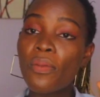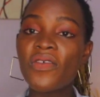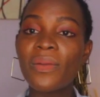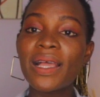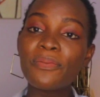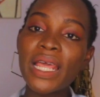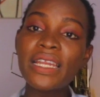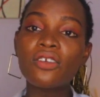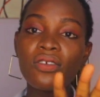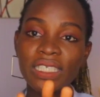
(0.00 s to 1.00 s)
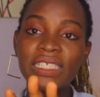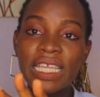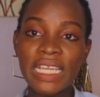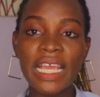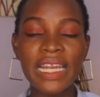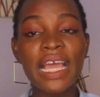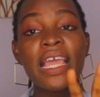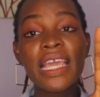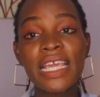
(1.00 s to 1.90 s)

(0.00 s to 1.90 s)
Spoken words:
But if I'm applying it consistently like that,